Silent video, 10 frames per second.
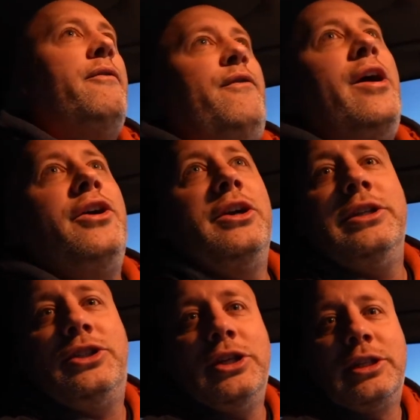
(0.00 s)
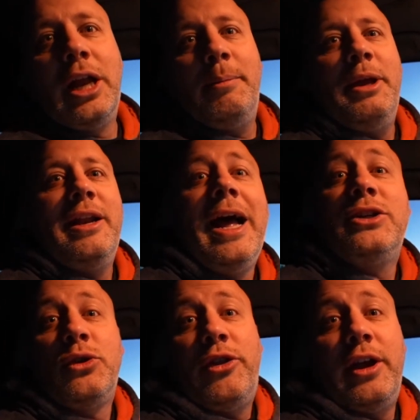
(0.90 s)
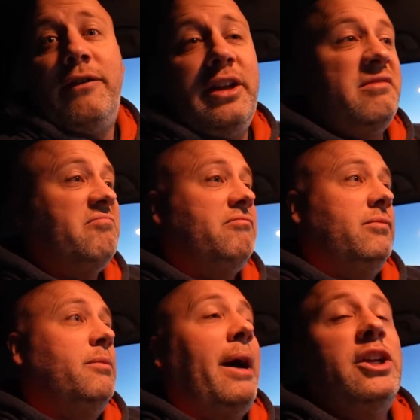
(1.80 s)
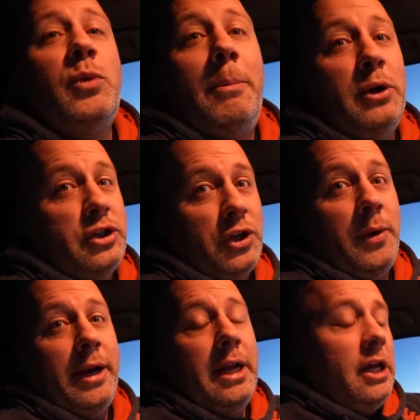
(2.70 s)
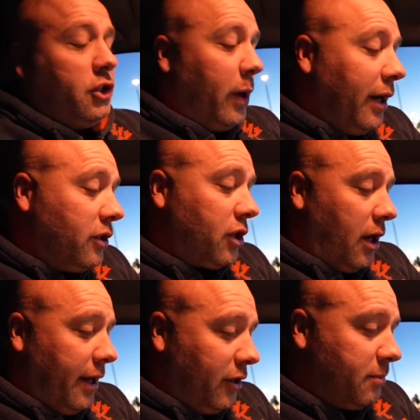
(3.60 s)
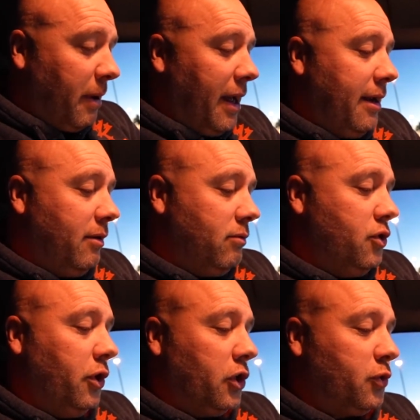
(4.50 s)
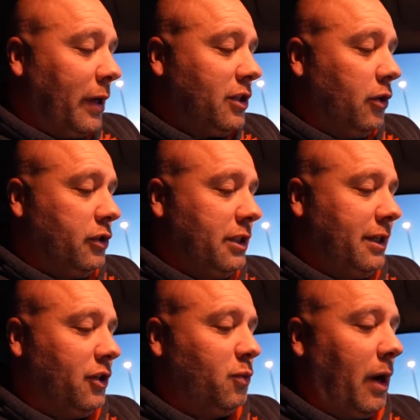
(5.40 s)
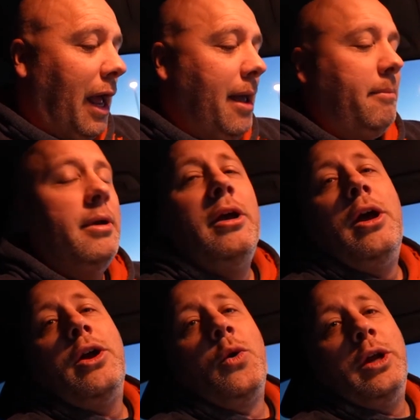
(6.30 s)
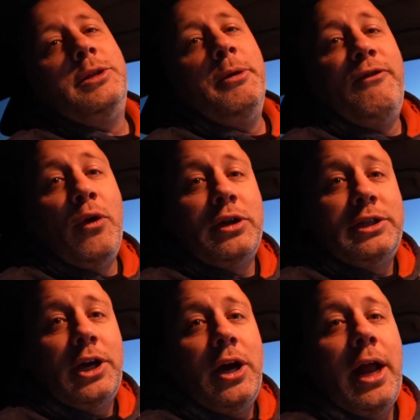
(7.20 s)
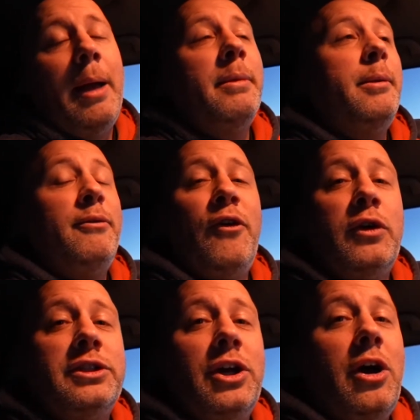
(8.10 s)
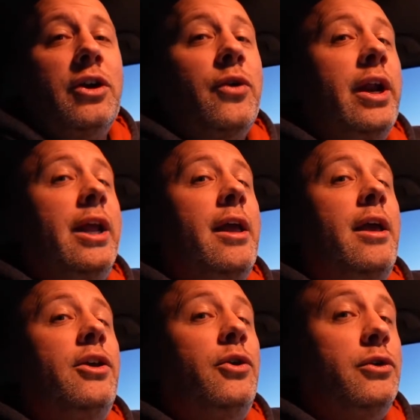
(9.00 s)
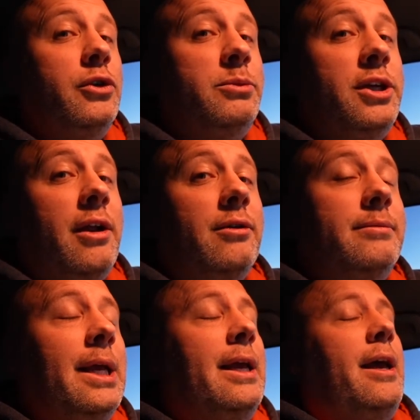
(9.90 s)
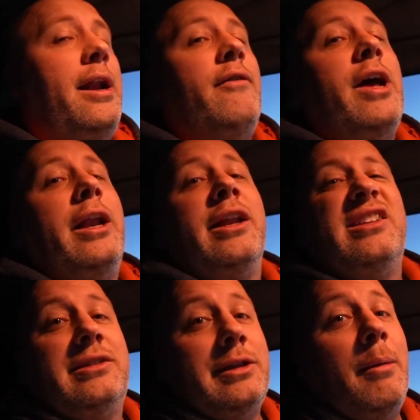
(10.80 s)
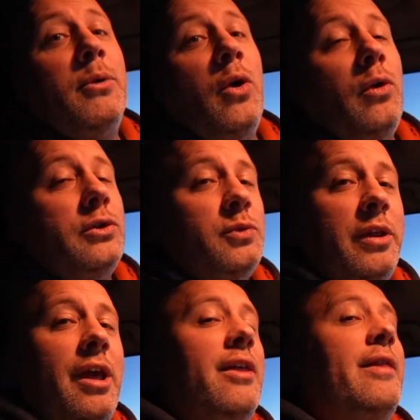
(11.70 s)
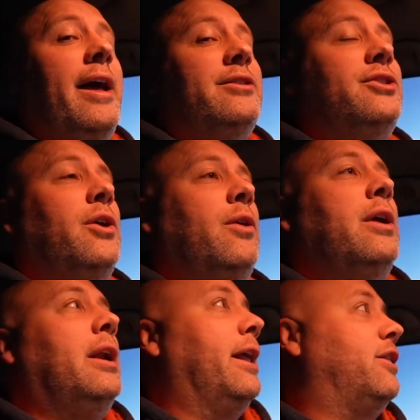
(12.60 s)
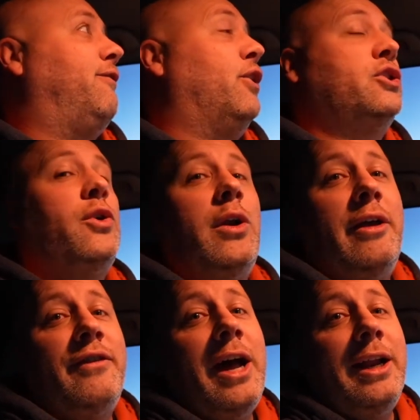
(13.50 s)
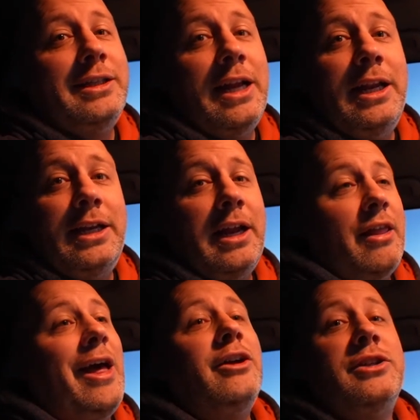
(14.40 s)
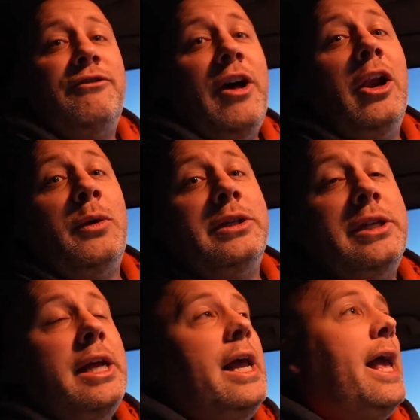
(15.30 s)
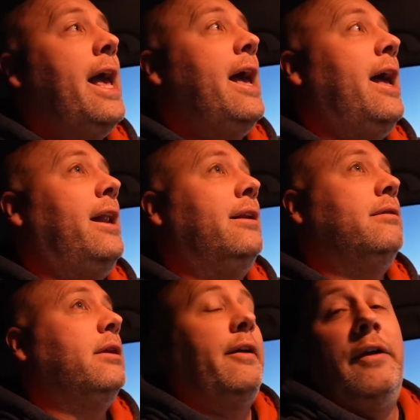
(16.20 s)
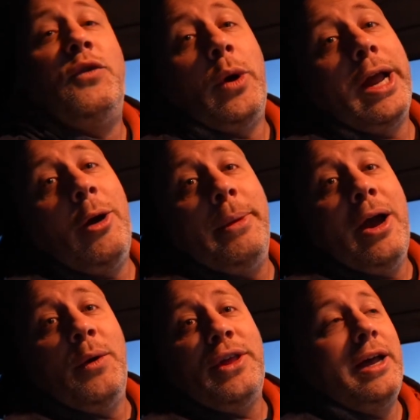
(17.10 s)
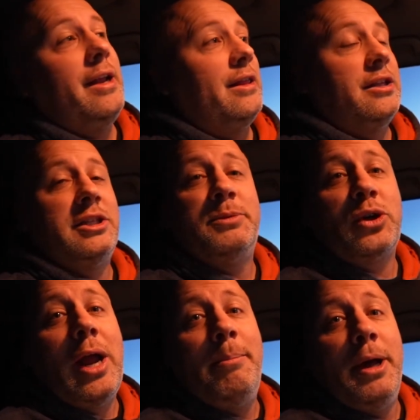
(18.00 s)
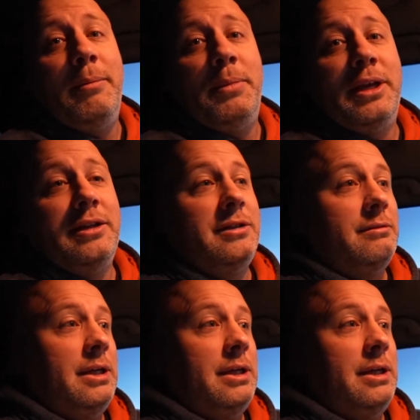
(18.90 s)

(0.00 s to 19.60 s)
failure is just going to be a natural thing of it and you might as well push through it so here's here's my new year's resolutions here's what i'm going to be focusing on. I'm going to be focusing on creating a YouTube channel. And I've got little sub goals within that. So, like the first goal I've got is I need to get a thousand followers. And if you want to help me out with that, hit the subscribe button because